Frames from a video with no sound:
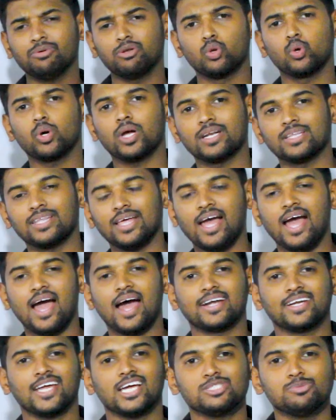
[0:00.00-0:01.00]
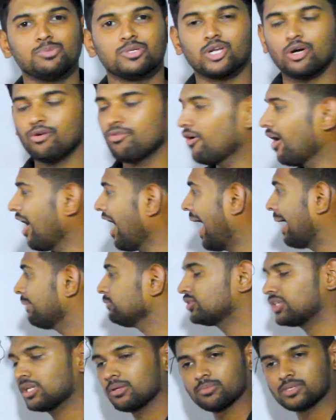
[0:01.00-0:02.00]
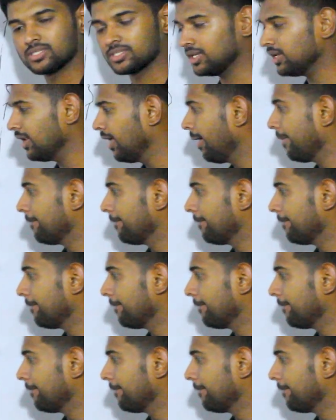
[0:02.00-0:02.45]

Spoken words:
we look at the attachment of hamstring muscle.